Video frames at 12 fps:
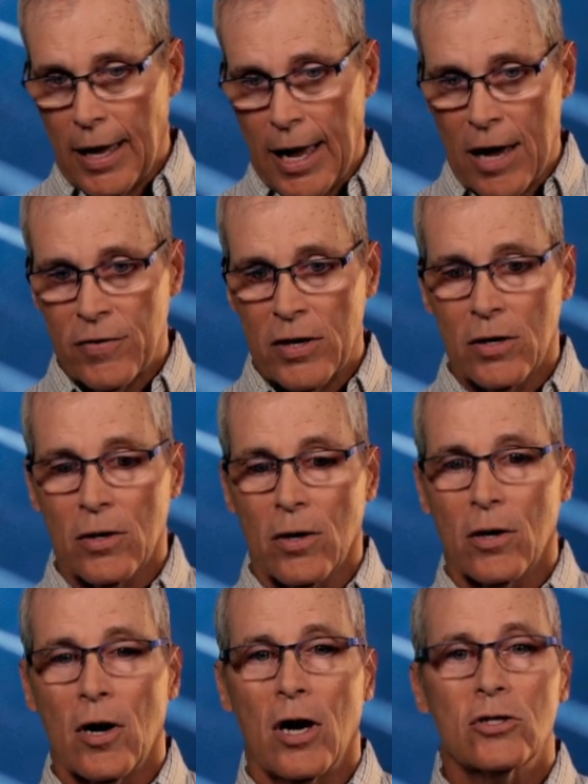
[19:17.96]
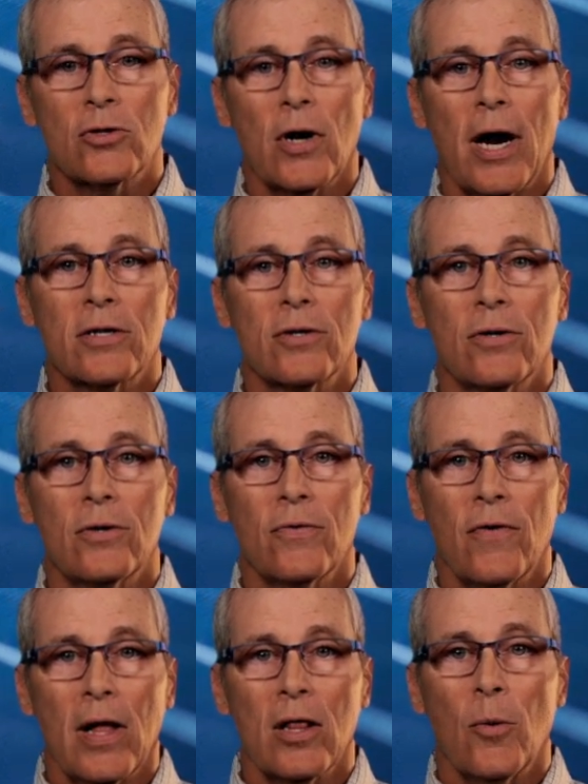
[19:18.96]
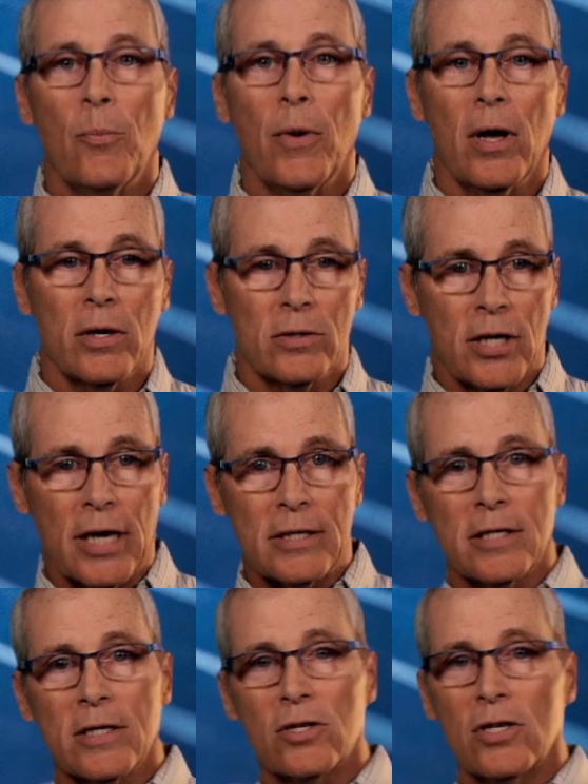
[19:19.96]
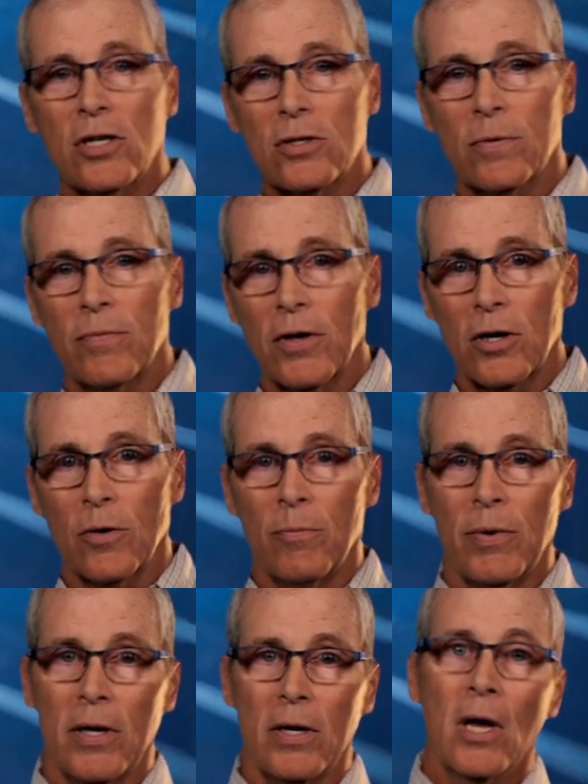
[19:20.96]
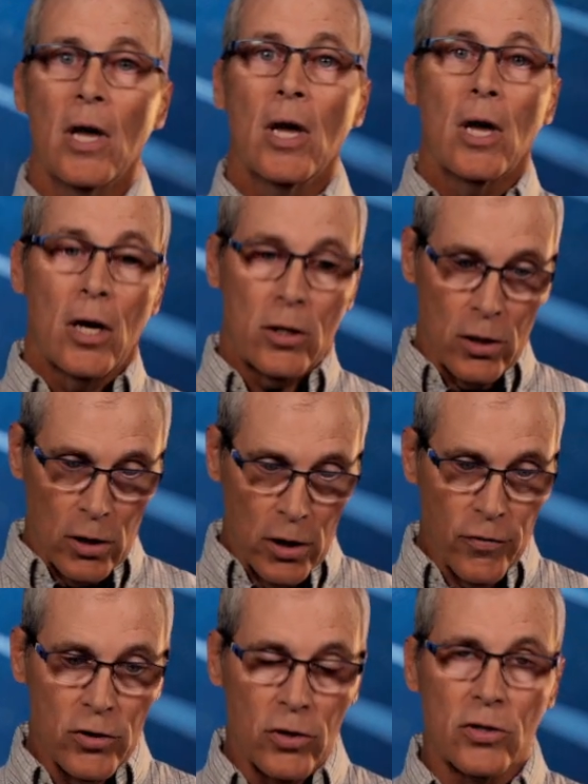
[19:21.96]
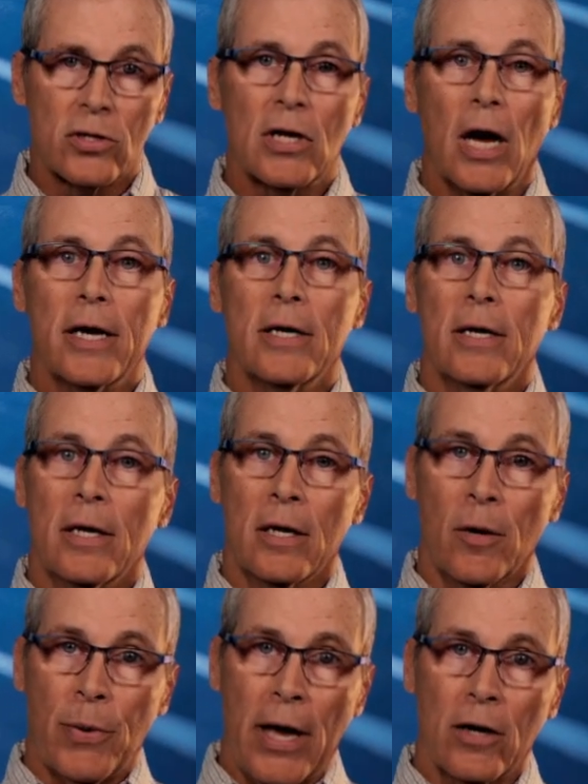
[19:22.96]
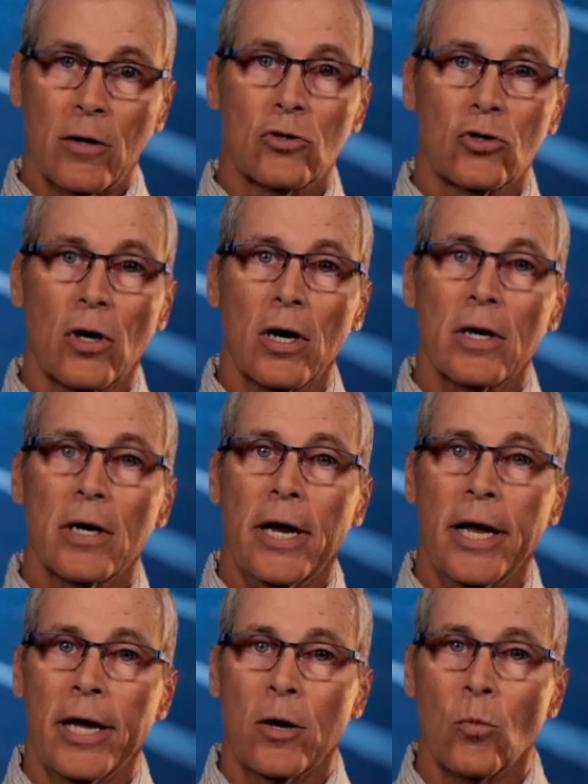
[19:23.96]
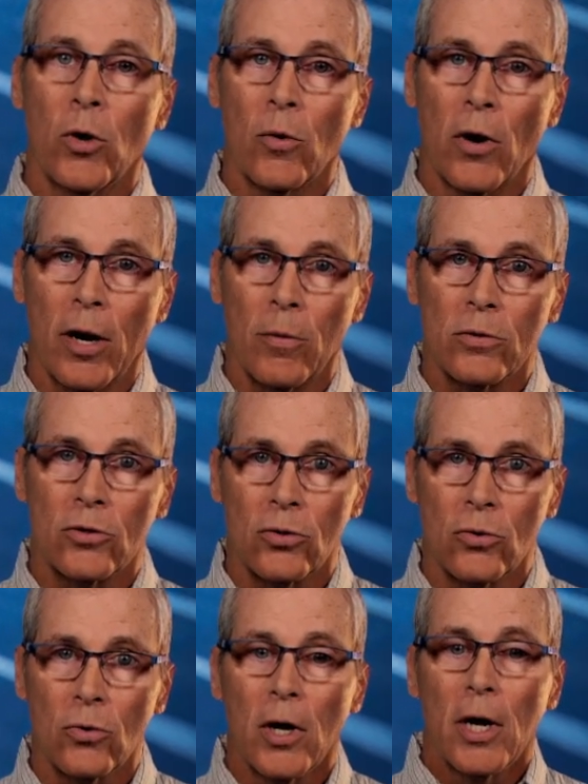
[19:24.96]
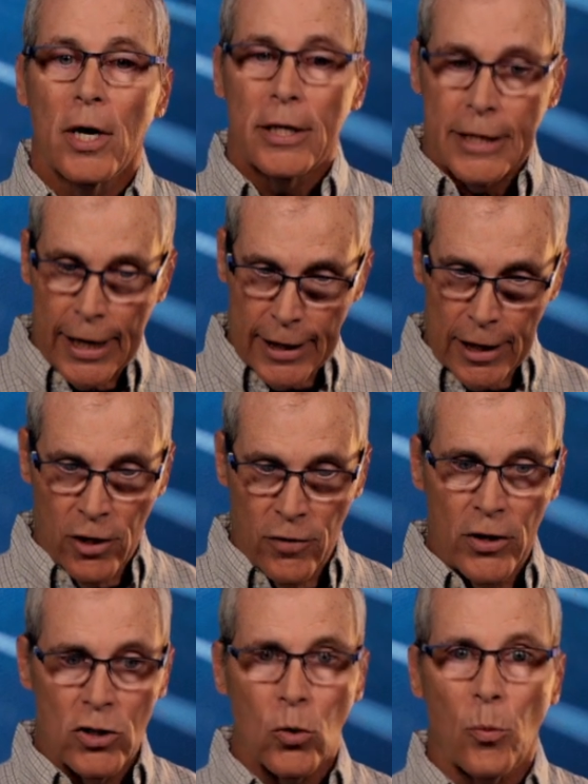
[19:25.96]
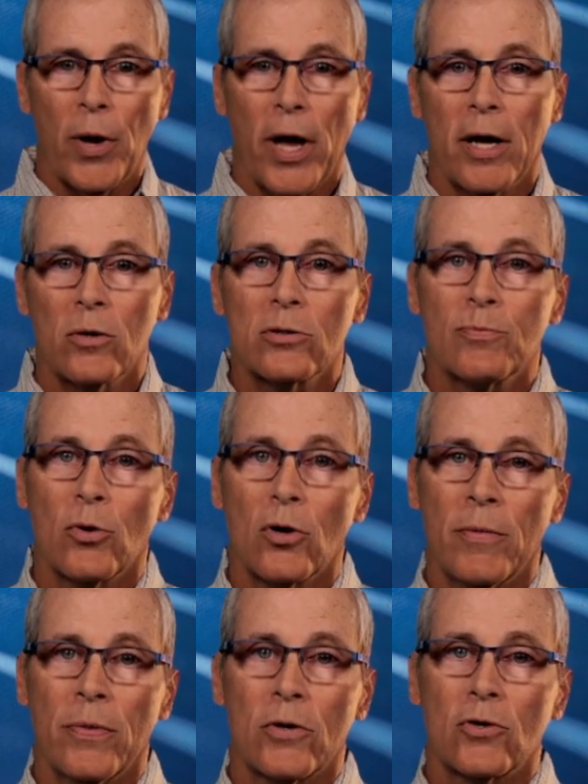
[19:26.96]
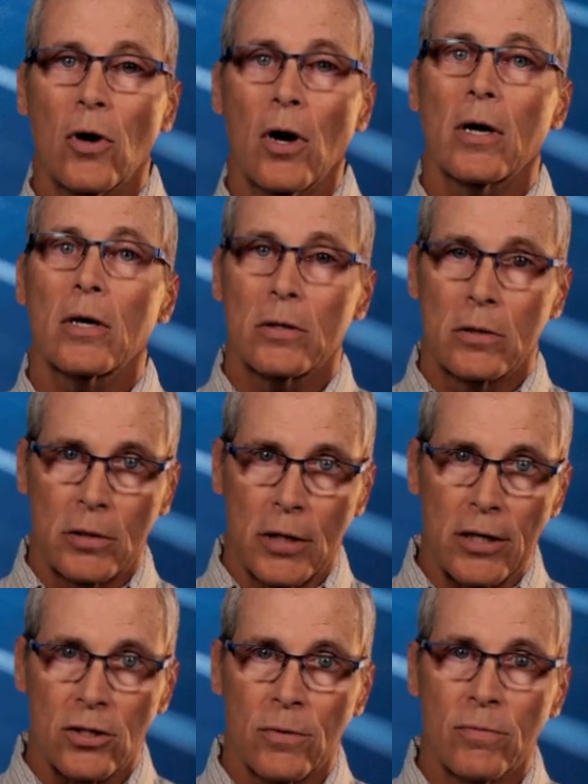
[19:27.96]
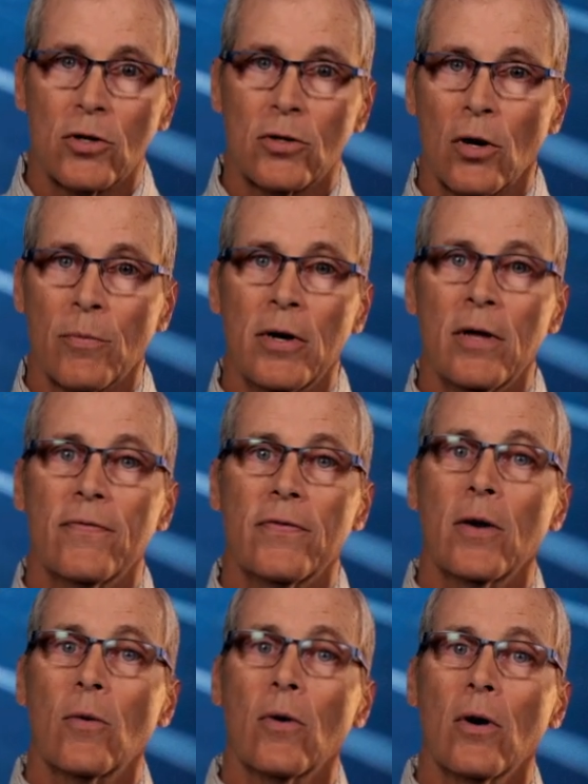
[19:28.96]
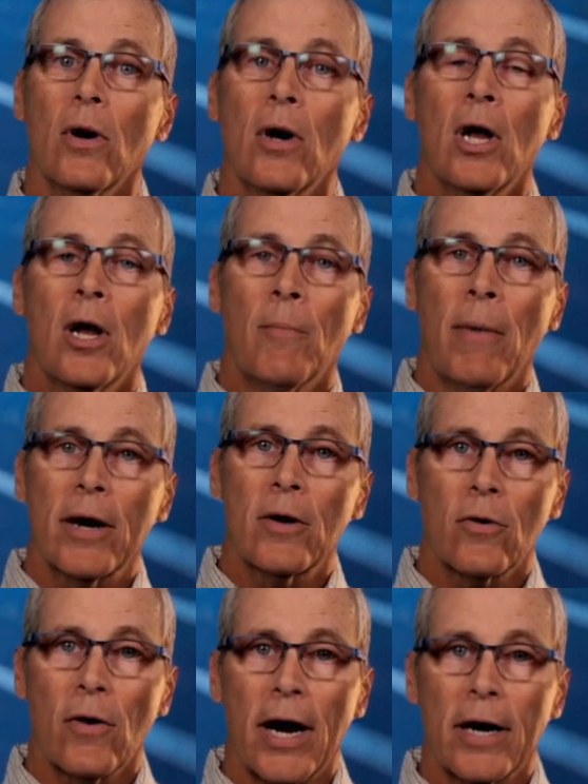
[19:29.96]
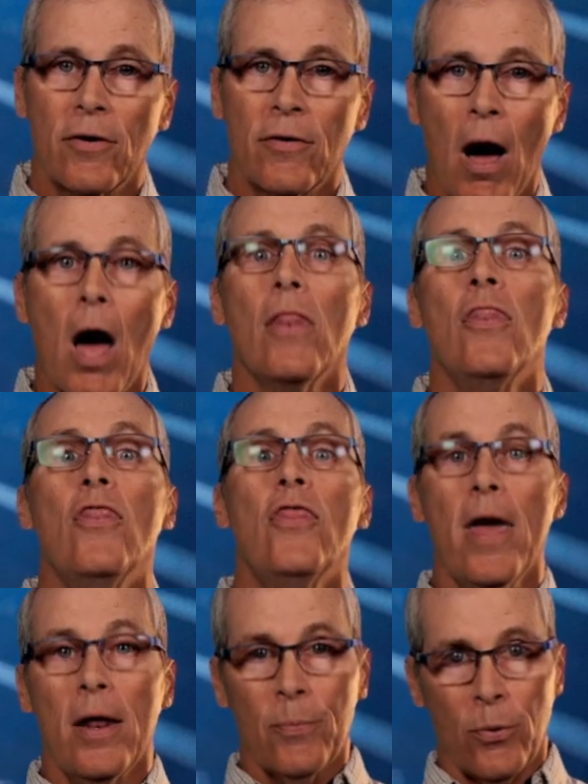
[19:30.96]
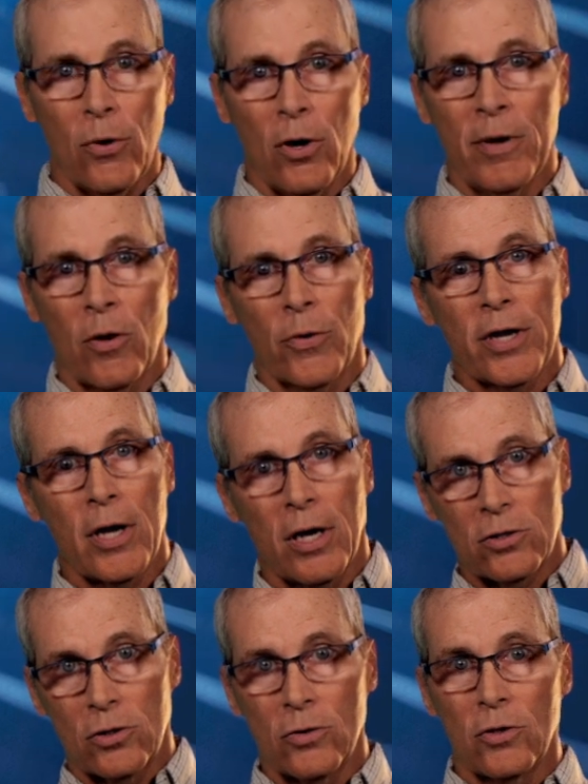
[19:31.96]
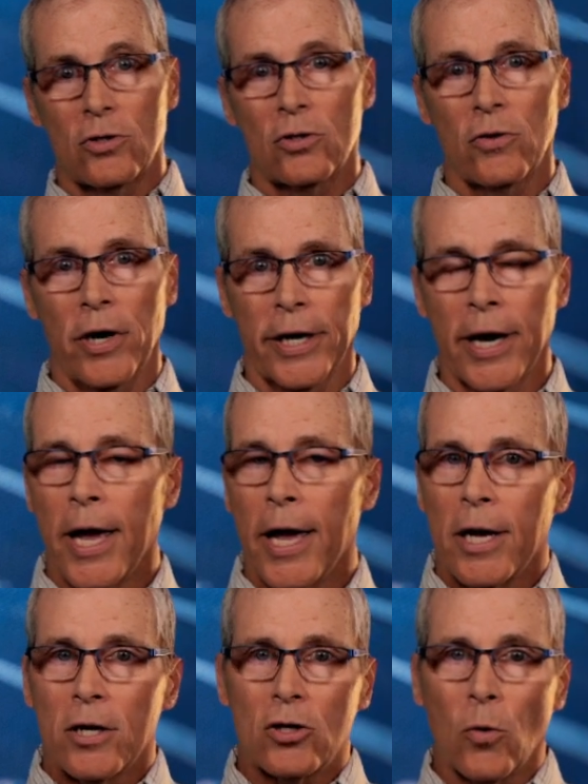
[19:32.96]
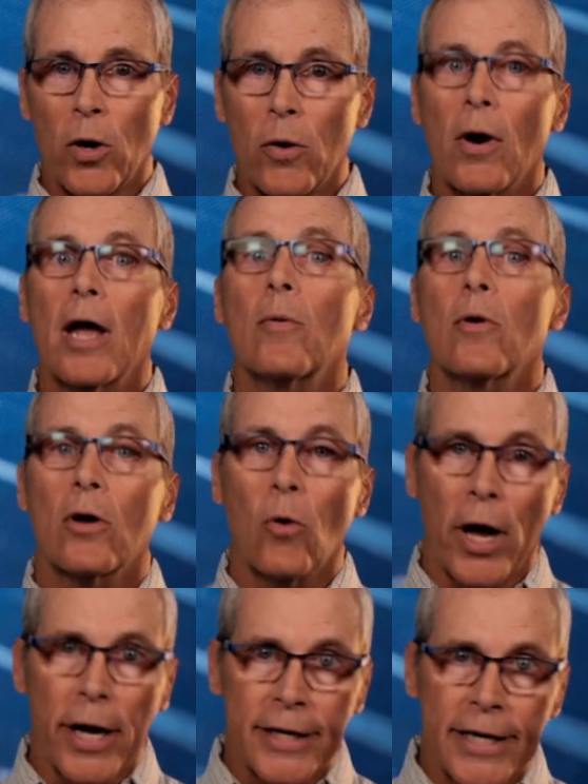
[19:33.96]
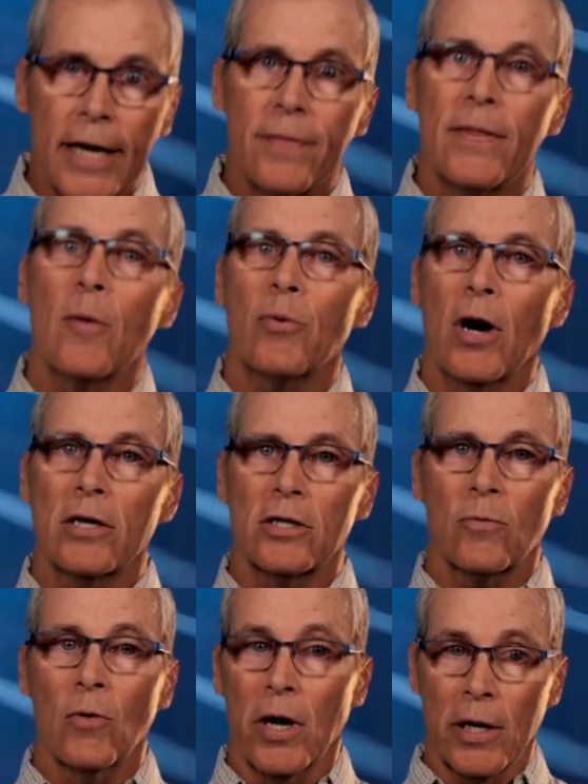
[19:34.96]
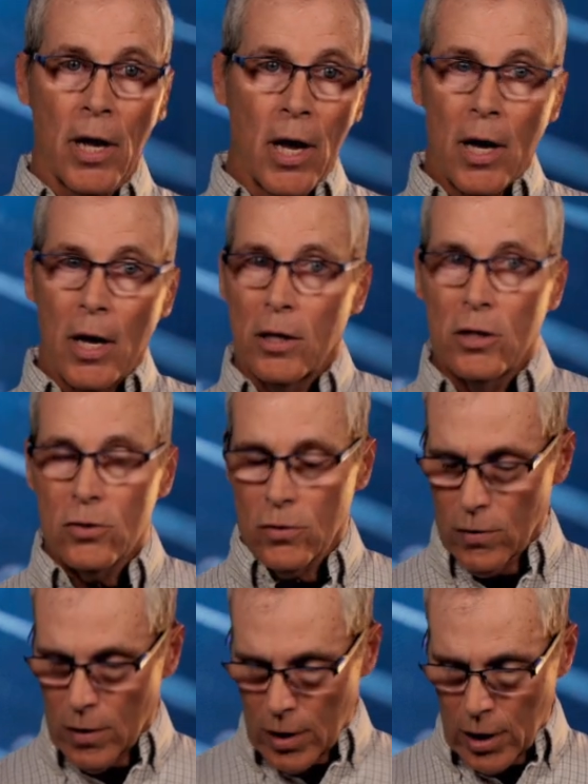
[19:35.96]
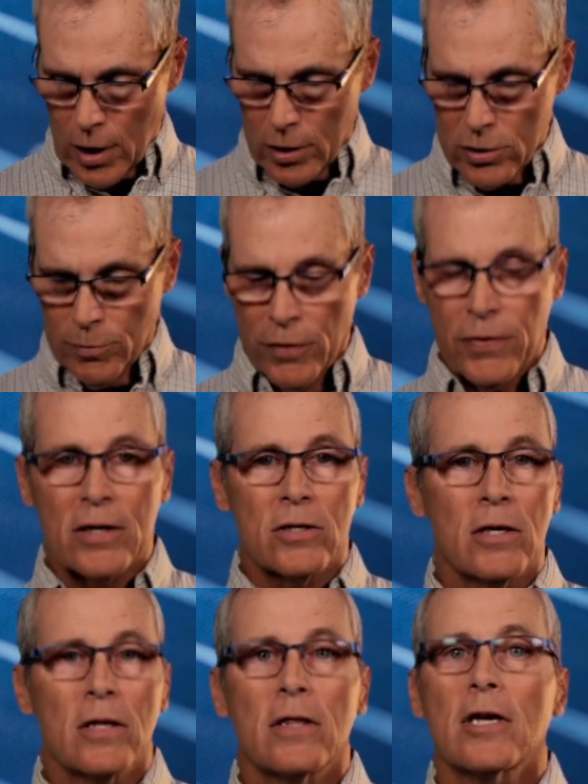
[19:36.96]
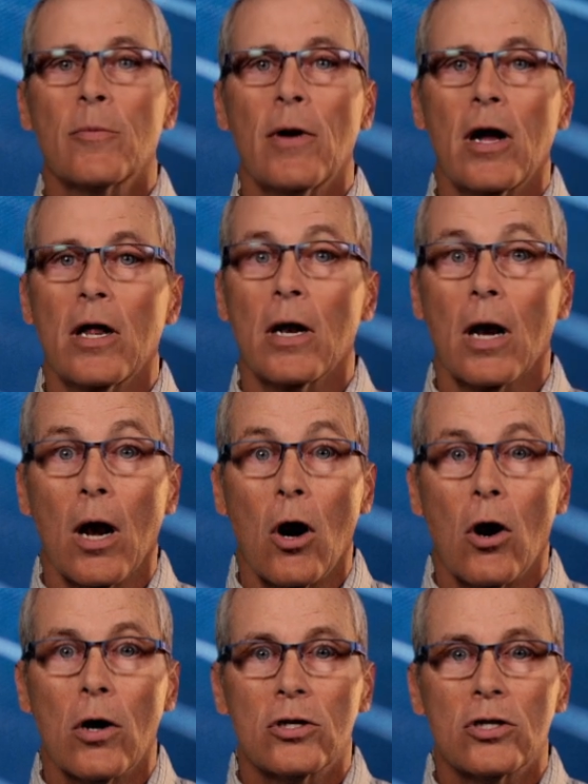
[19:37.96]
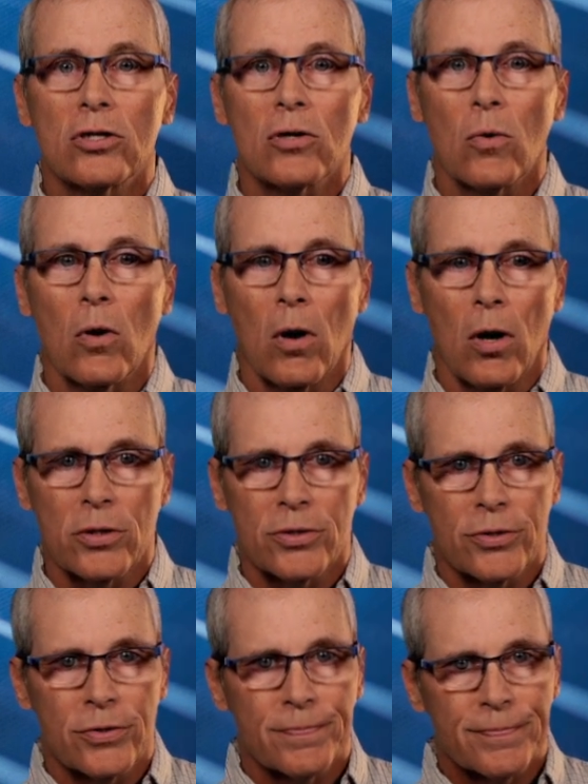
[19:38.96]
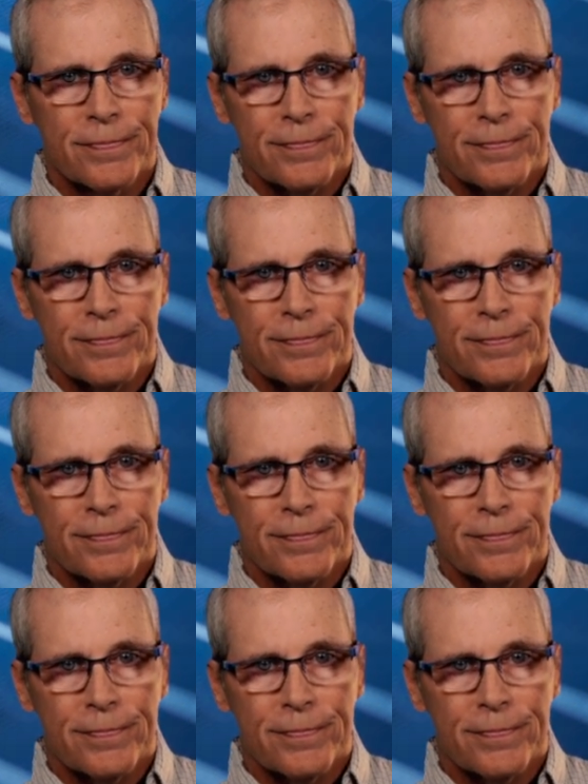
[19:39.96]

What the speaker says: having a contractor develop a testing system that could be delivered to the site in a panel truck. And we were able to take individual panels, put them in the truck, test them, determine if they were microcracked or not, and then put them in a reconstituted string. So we were able to go ahead and get that project running. These are some of the things you need to think about in large solar losses.